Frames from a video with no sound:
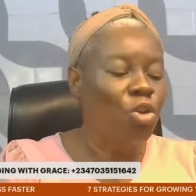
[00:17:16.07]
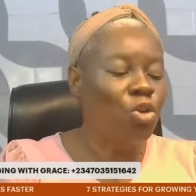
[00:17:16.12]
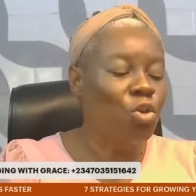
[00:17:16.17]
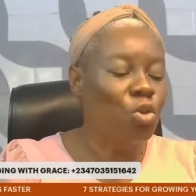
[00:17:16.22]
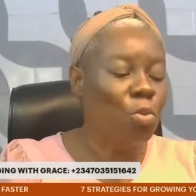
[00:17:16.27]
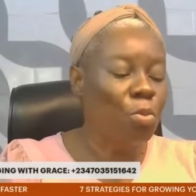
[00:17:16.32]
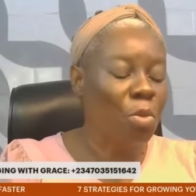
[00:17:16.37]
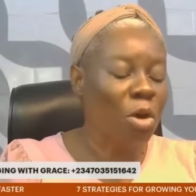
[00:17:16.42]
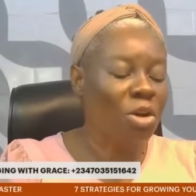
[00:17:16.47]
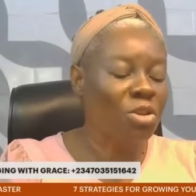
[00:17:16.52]

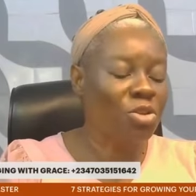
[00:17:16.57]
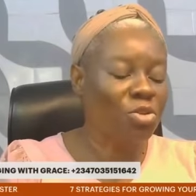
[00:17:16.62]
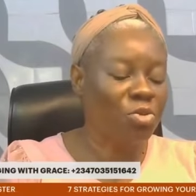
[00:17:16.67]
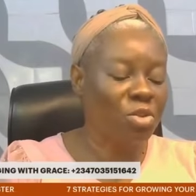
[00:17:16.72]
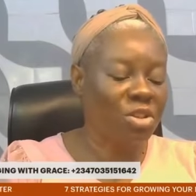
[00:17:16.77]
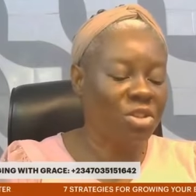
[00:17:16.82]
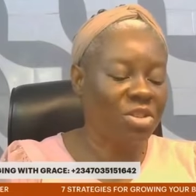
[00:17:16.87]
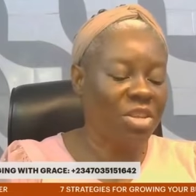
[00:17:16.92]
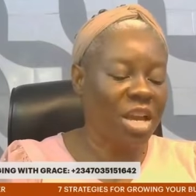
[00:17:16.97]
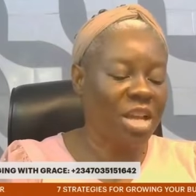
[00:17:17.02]
You must
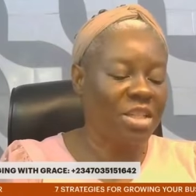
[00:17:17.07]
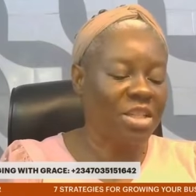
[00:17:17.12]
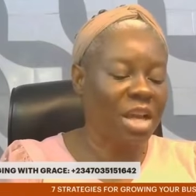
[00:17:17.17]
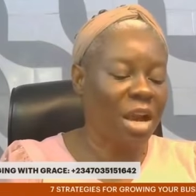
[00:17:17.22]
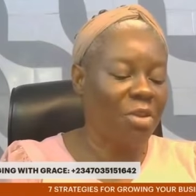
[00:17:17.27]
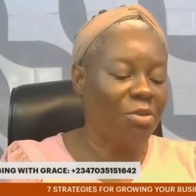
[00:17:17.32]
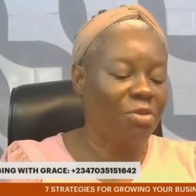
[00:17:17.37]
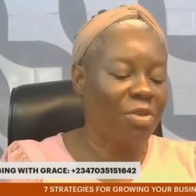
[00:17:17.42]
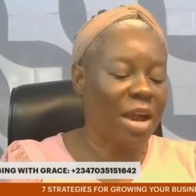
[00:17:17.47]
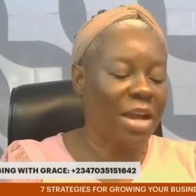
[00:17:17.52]
research
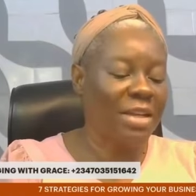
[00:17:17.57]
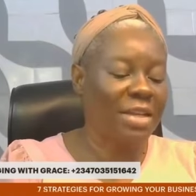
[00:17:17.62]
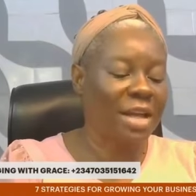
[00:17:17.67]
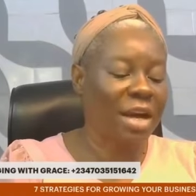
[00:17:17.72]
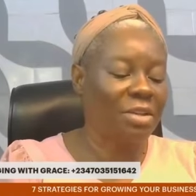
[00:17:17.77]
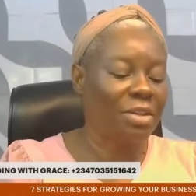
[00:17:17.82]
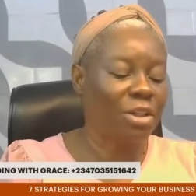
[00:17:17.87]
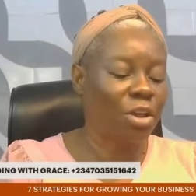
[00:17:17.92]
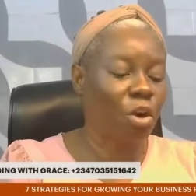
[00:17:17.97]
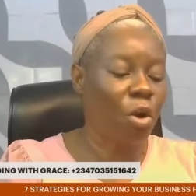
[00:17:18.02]
and find
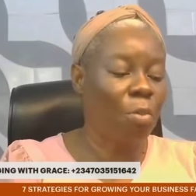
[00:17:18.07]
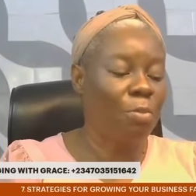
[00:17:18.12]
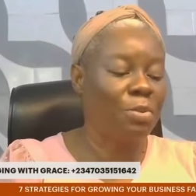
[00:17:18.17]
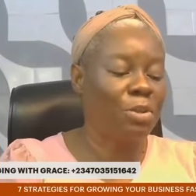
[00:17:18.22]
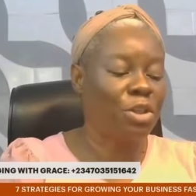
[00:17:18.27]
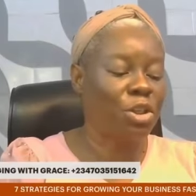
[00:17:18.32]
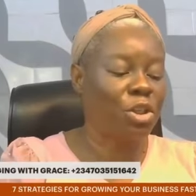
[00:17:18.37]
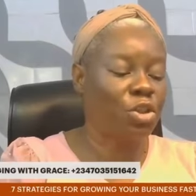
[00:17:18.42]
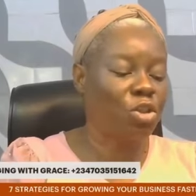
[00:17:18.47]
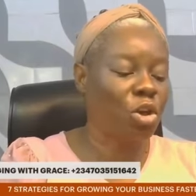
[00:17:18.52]
out the
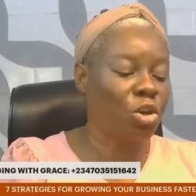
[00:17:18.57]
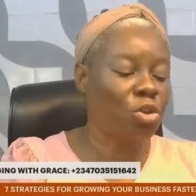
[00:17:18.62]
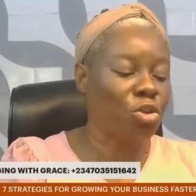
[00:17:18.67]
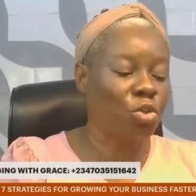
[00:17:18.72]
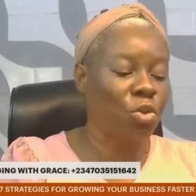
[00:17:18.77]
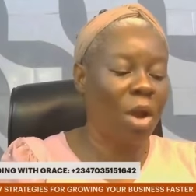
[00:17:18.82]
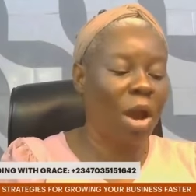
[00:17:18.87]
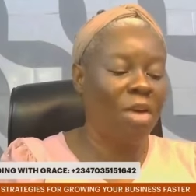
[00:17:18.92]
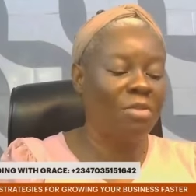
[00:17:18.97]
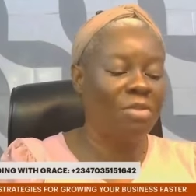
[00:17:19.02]

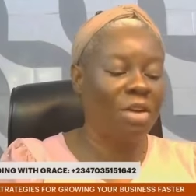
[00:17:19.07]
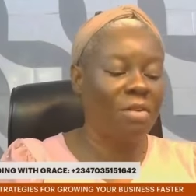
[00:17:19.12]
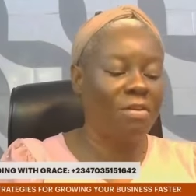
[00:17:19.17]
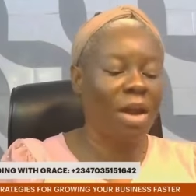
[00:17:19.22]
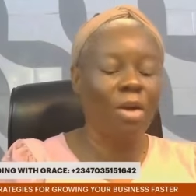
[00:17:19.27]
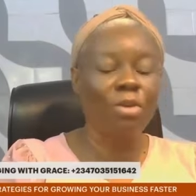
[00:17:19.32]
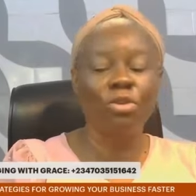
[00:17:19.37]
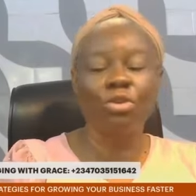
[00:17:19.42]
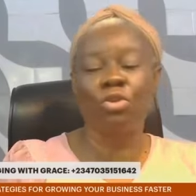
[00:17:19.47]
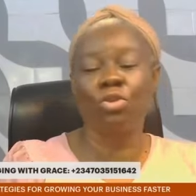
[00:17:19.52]
competitions you have
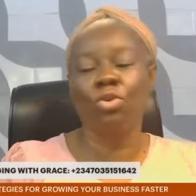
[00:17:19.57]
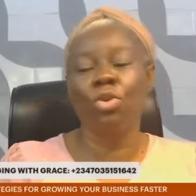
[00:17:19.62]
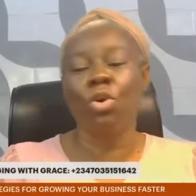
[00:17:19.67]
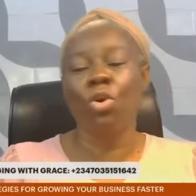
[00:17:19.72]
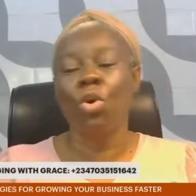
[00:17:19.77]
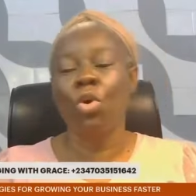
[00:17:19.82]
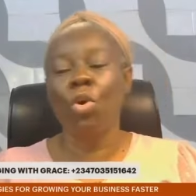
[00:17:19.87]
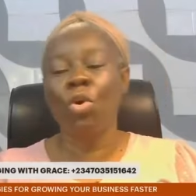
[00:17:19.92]
around you.